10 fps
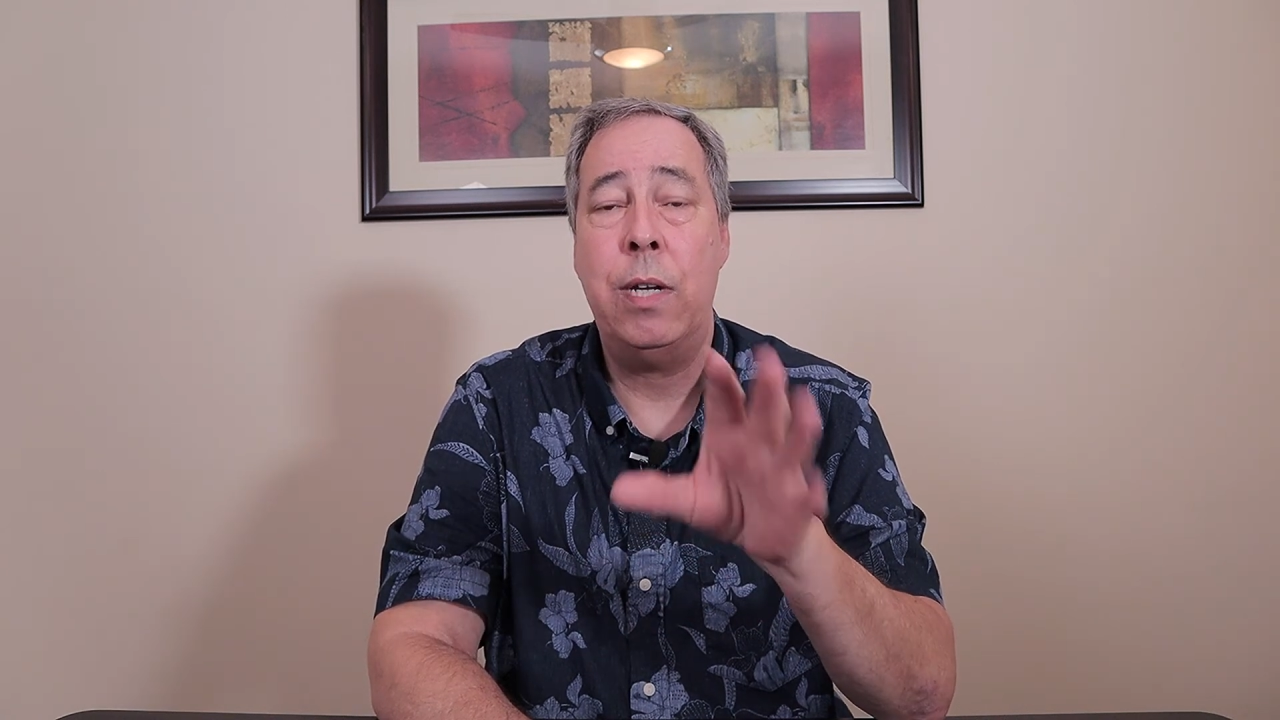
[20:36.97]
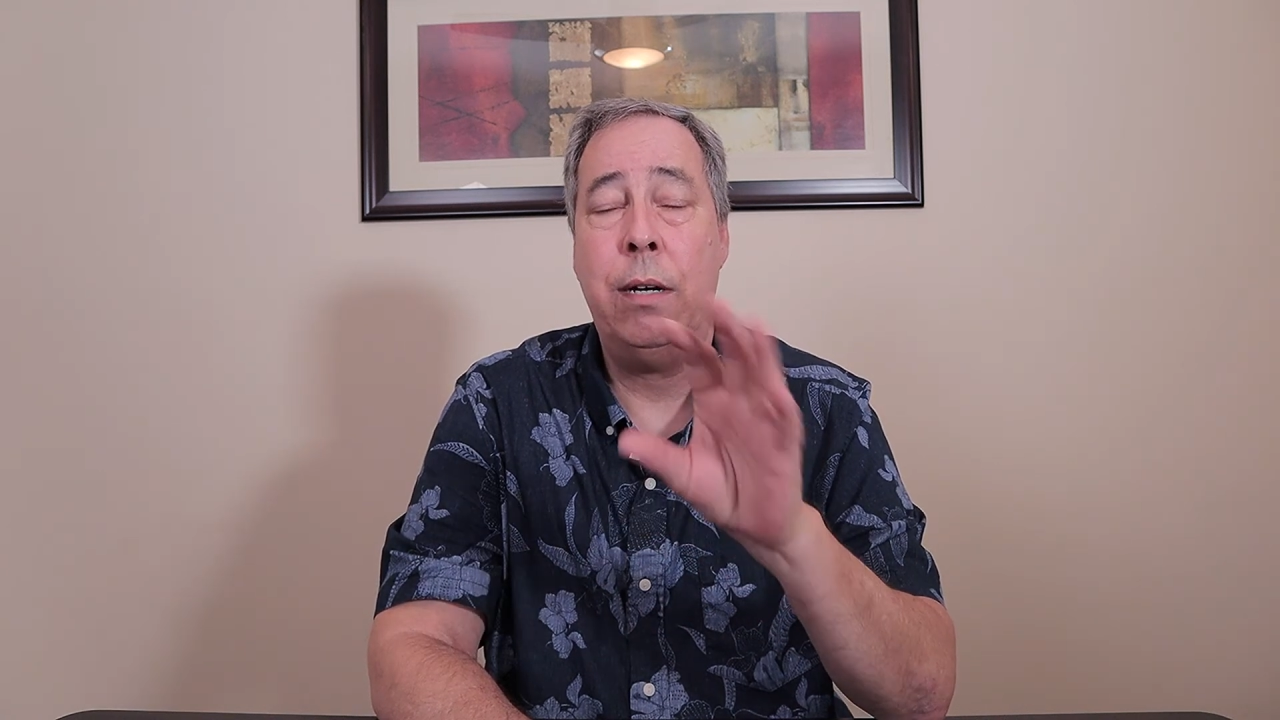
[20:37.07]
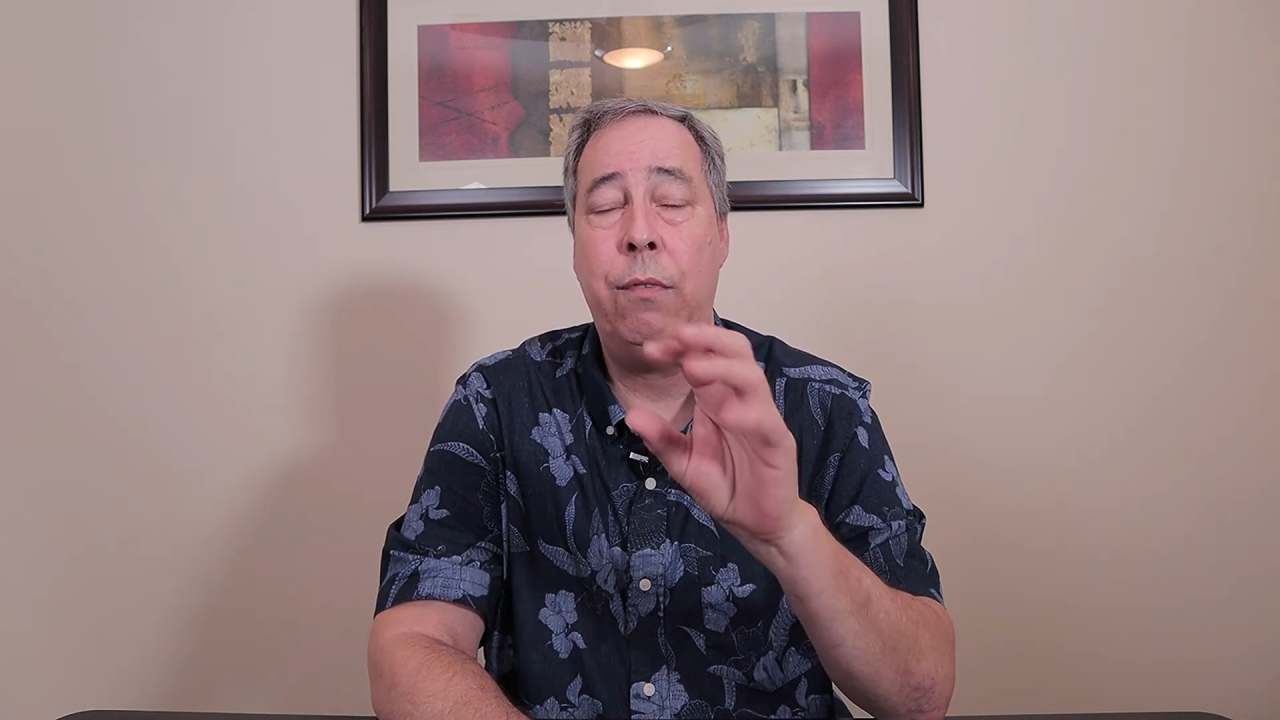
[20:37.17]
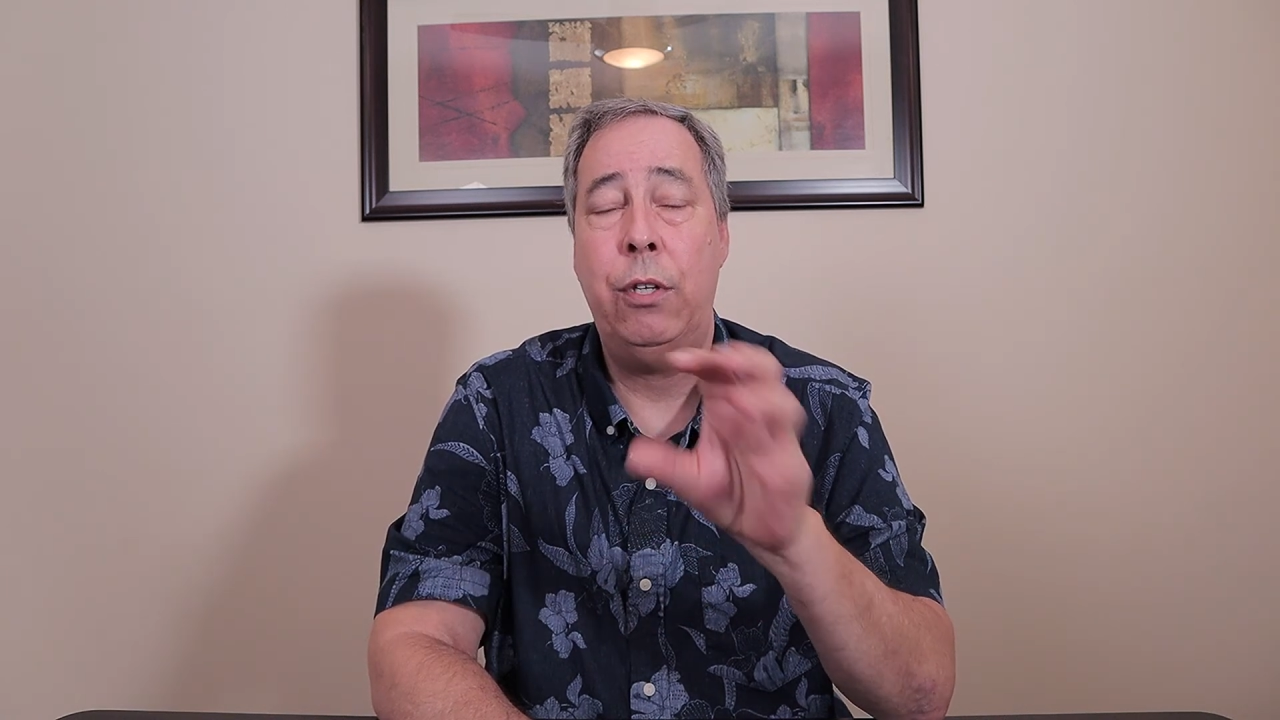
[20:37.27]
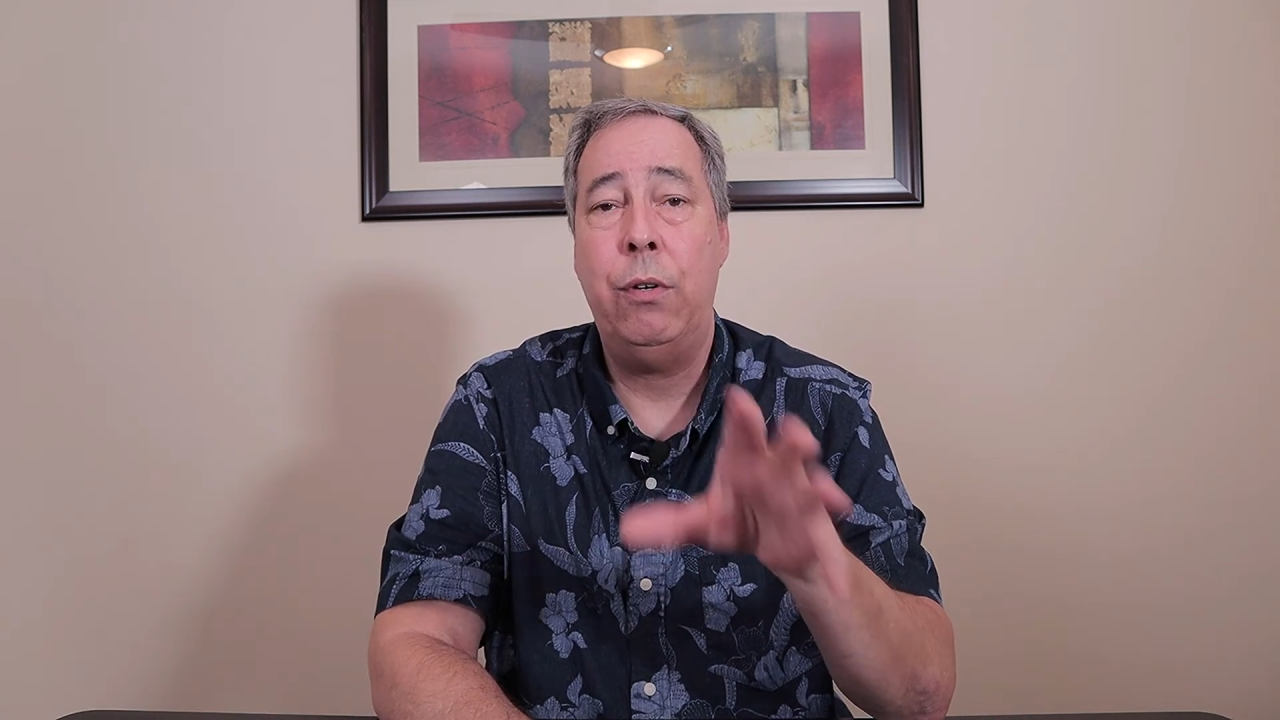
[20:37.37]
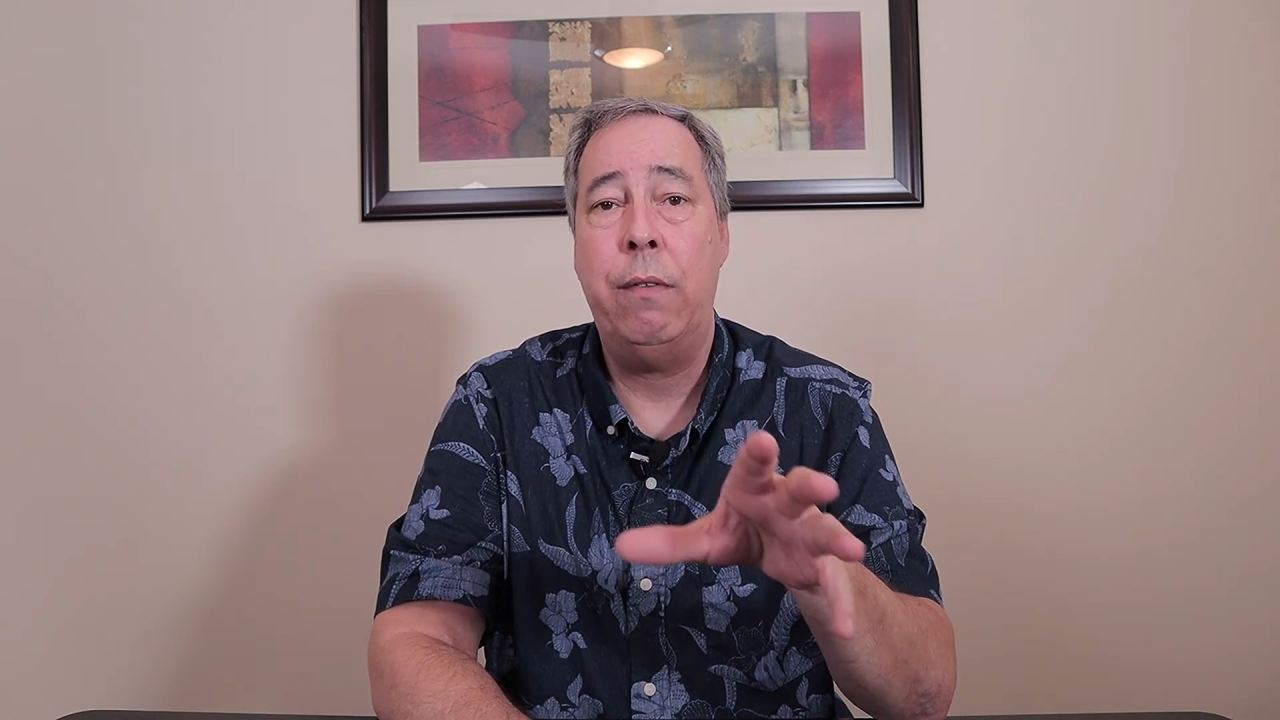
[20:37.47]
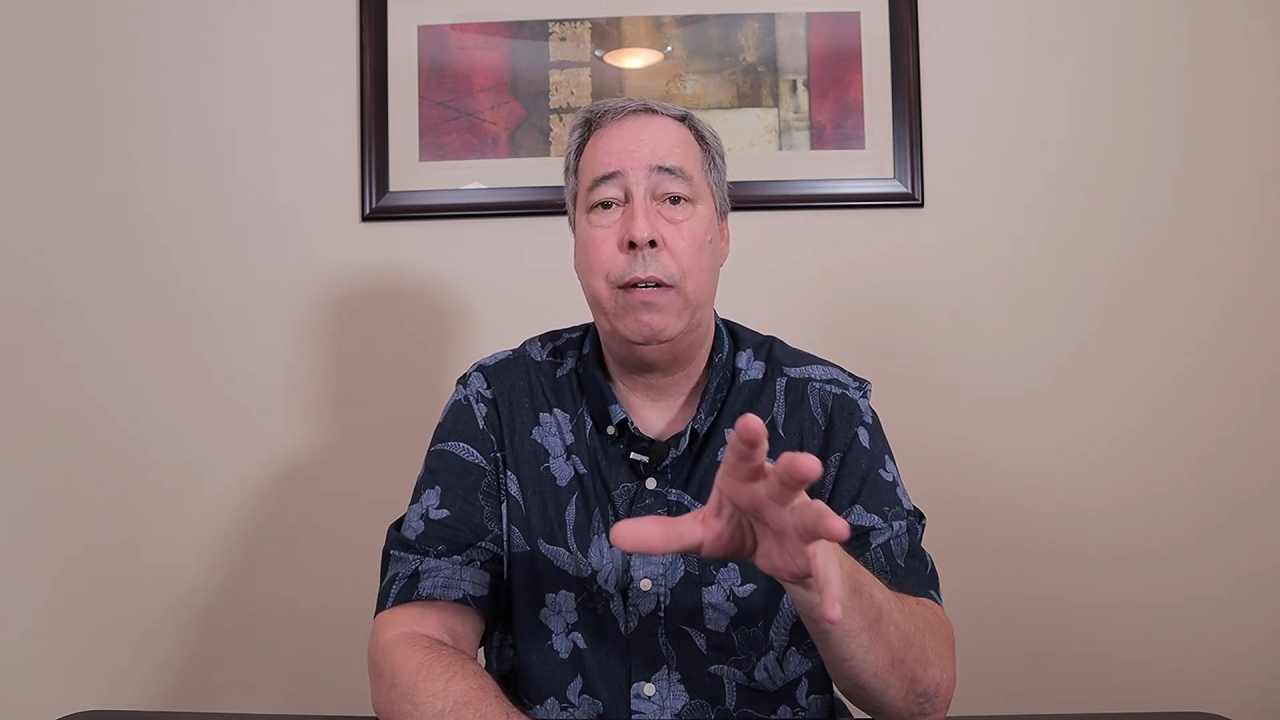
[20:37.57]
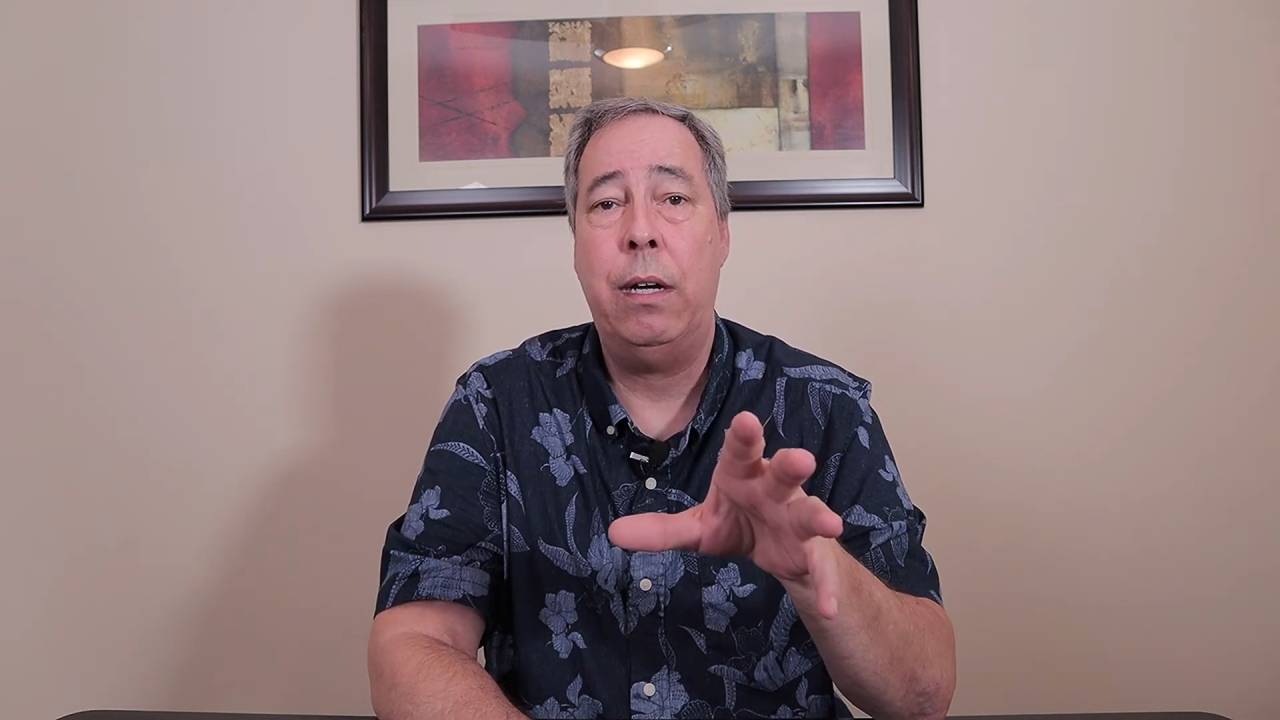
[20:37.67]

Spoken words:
Now, if you do have